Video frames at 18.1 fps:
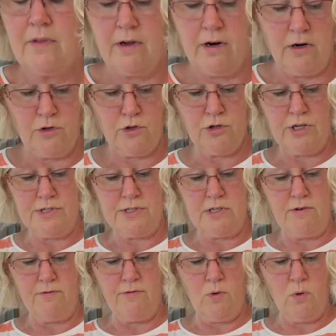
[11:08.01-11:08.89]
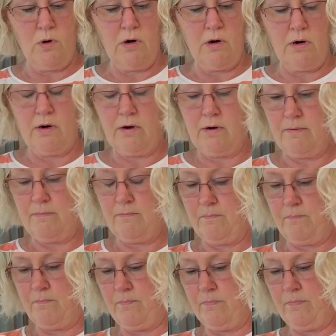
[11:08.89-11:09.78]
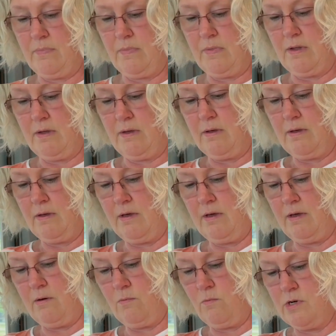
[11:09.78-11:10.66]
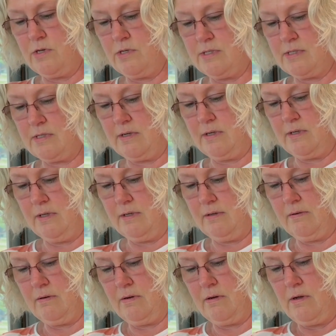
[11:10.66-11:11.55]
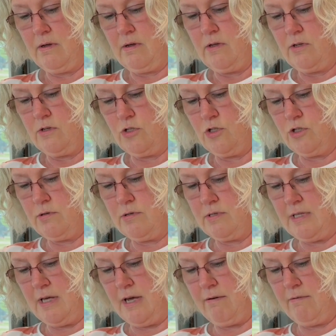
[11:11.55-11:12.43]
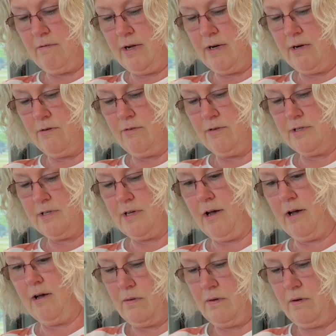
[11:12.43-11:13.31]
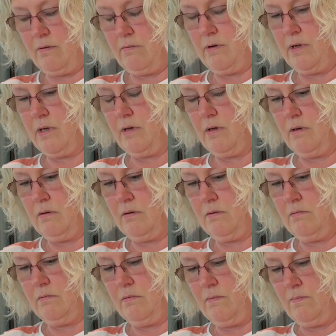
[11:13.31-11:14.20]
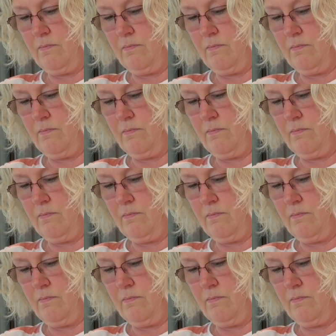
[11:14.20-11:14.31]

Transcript: Our trusty fork. And we're just going to juice that right over top. There we go.